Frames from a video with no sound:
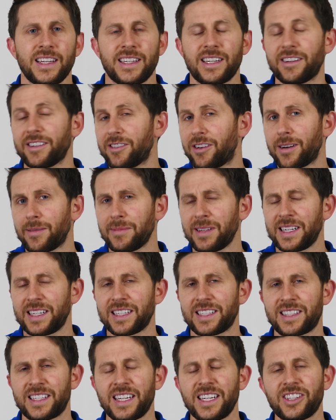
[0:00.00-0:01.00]
Now normally
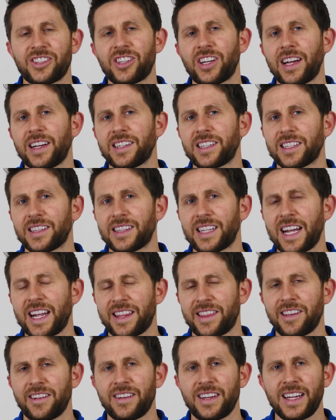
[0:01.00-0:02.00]
to see a change in
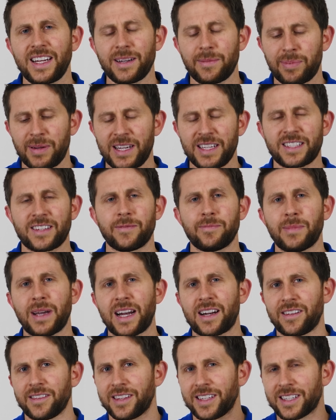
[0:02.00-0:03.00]
length, you need a piece of metal